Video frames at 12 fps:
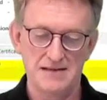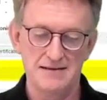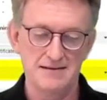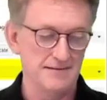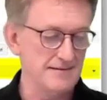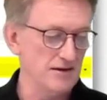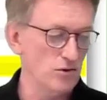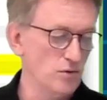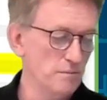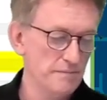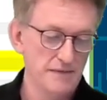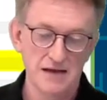So
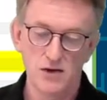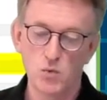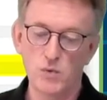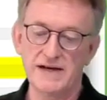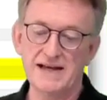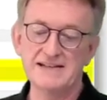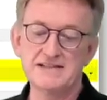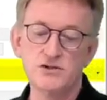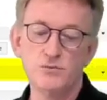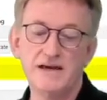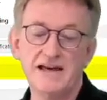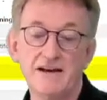what else do
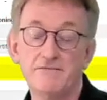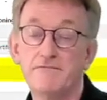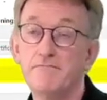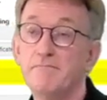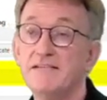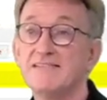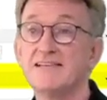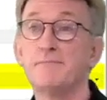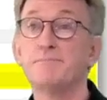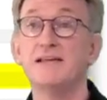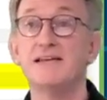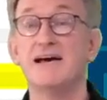we have?
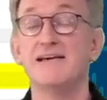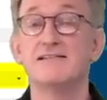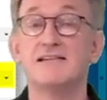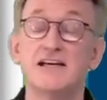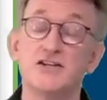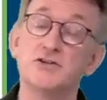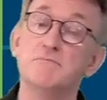subnet isolation.